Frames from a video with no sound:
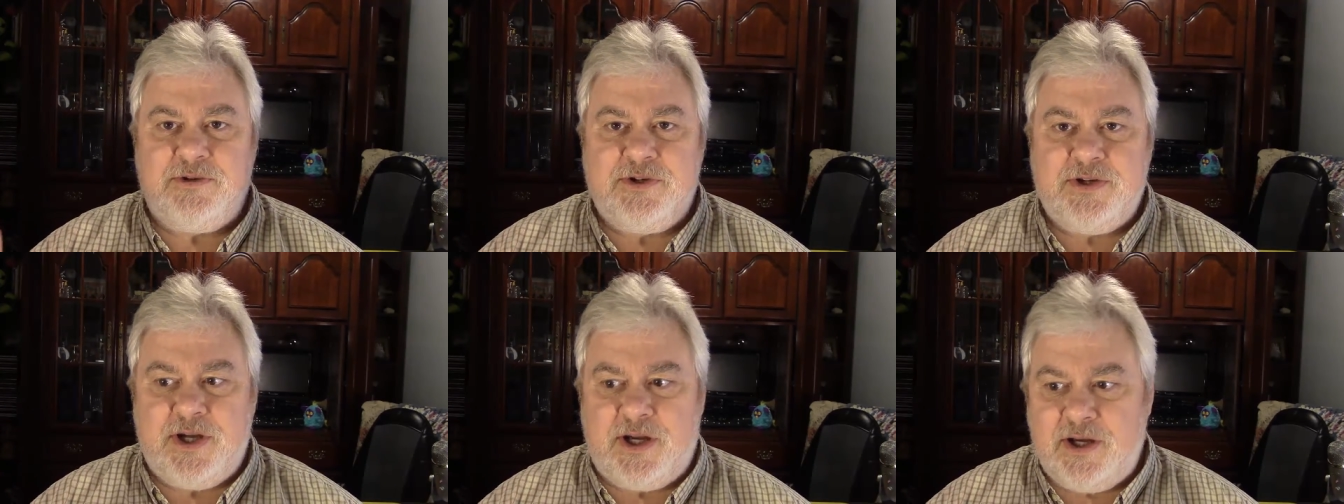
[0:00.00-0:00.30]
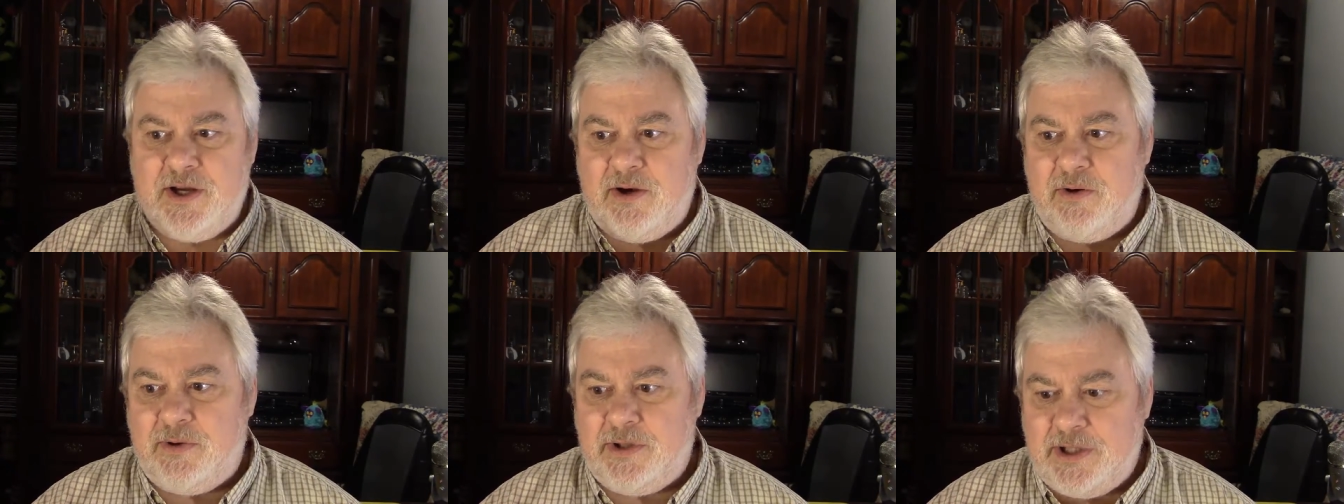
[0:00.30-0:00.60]
So I
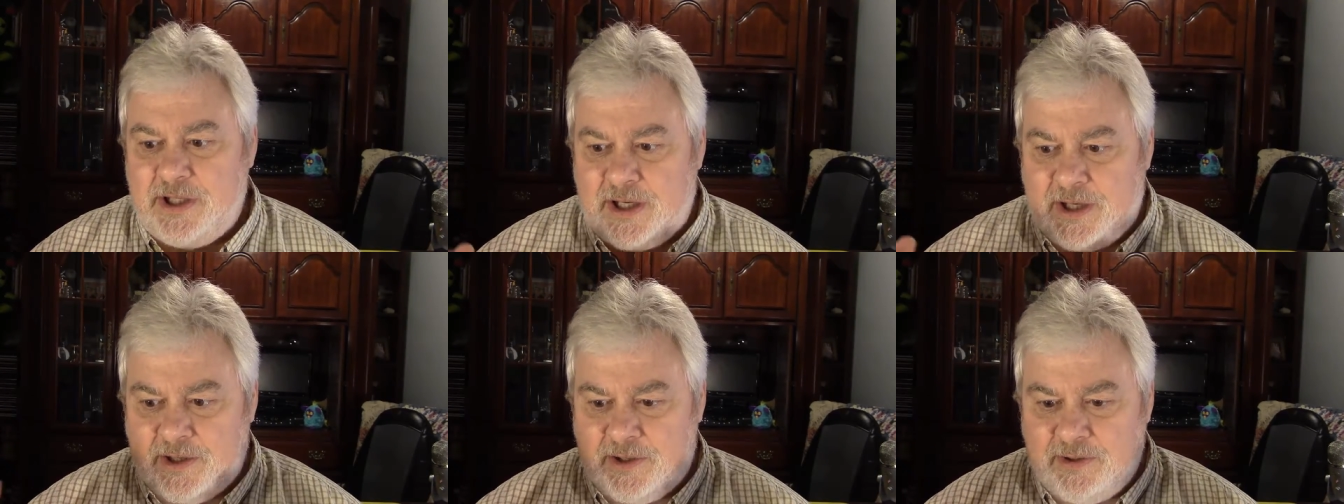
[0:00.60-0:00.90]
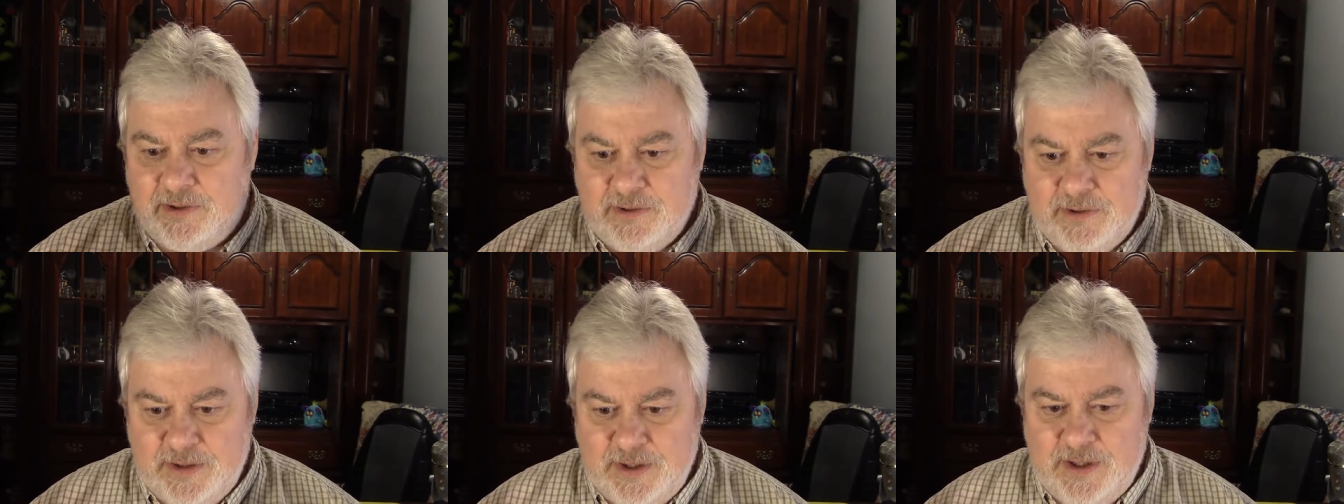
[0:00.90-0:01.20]
go in
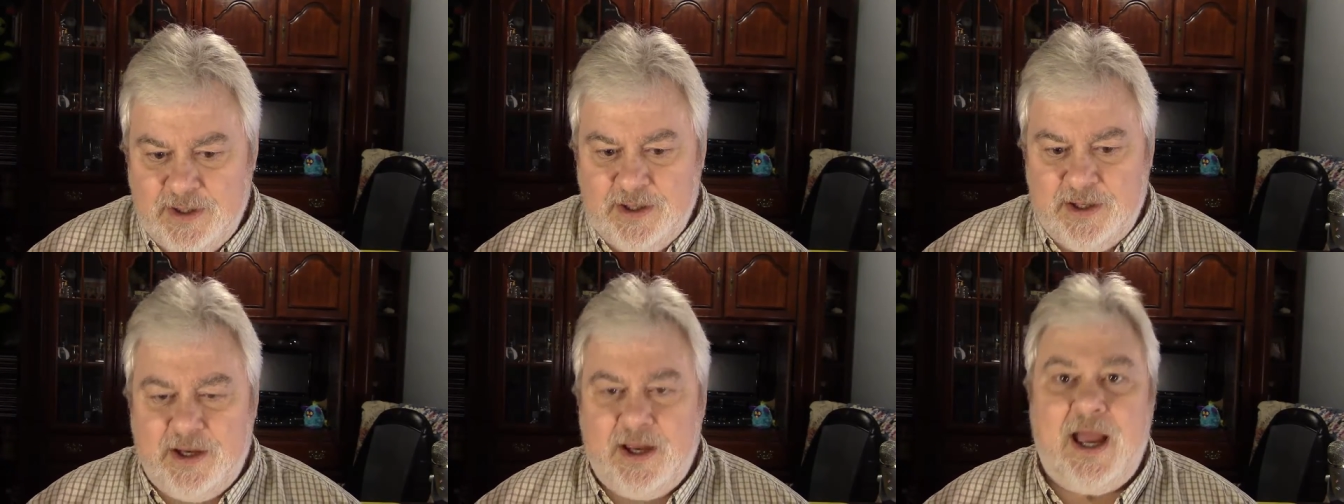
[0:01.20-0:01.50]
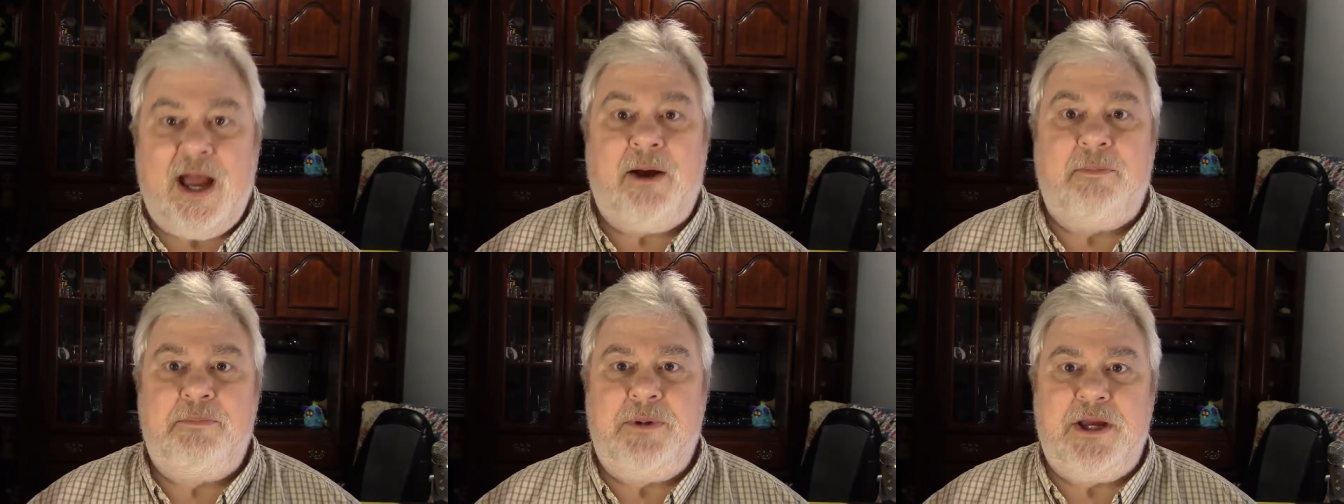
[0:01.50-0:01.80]
there
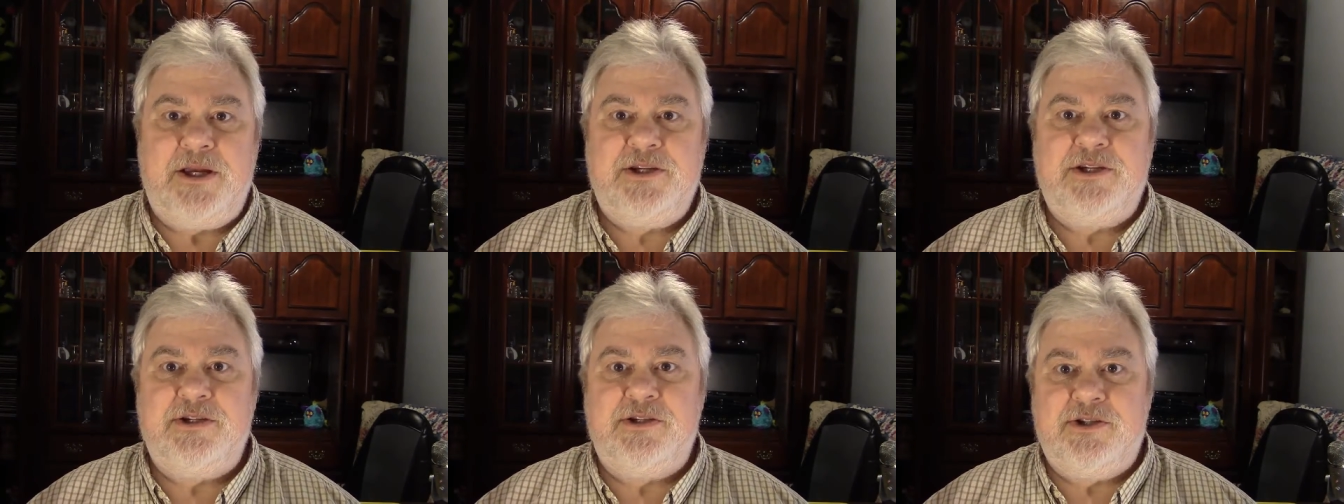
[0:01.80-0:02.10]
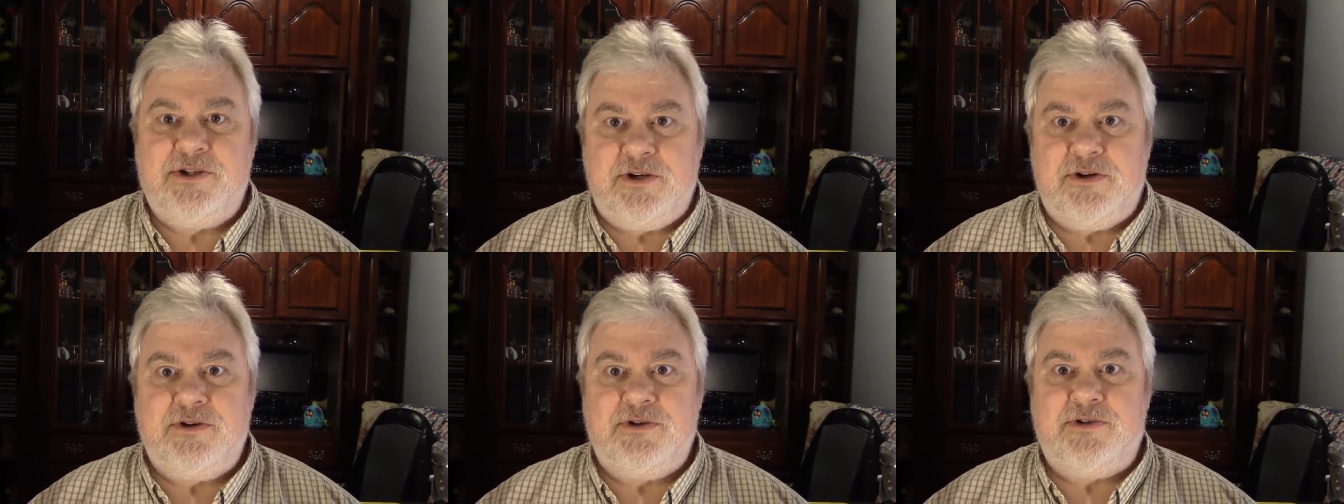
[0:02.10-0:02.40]
outpatient
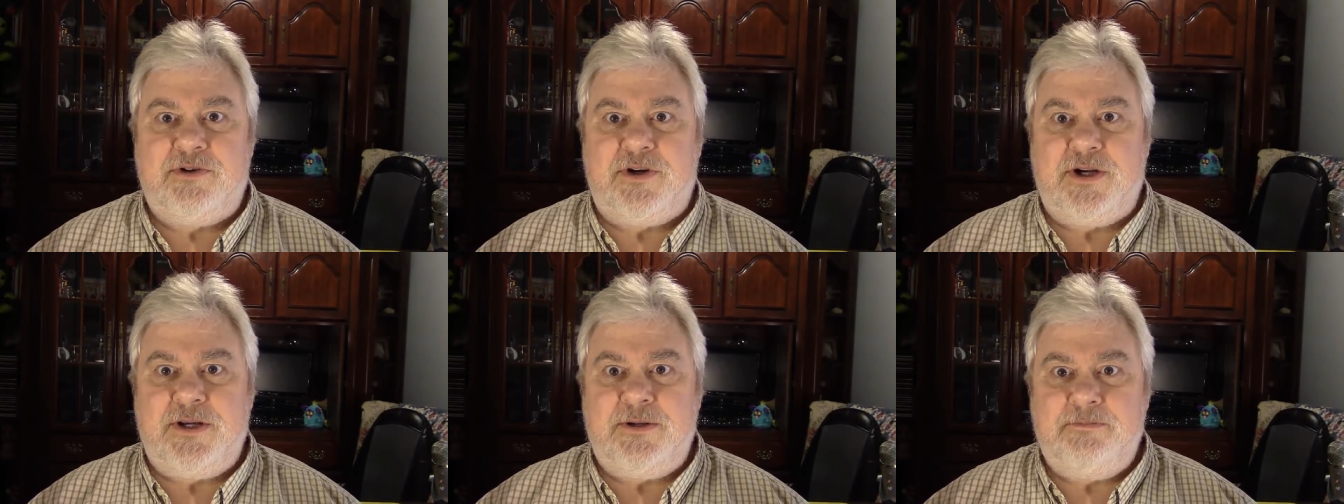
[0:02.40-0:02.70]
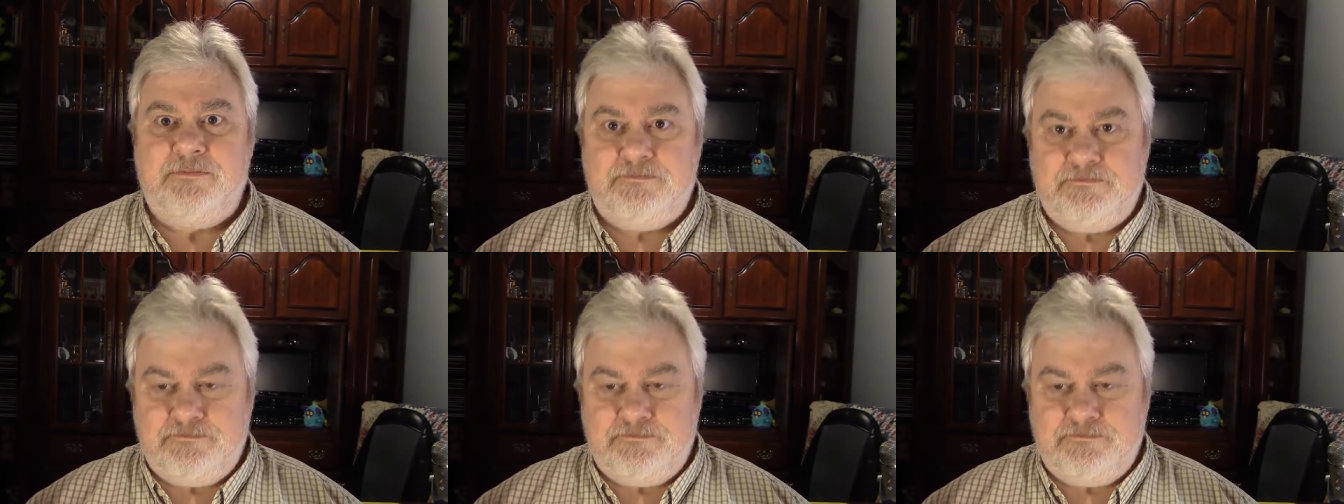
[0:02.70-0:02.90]
surgery.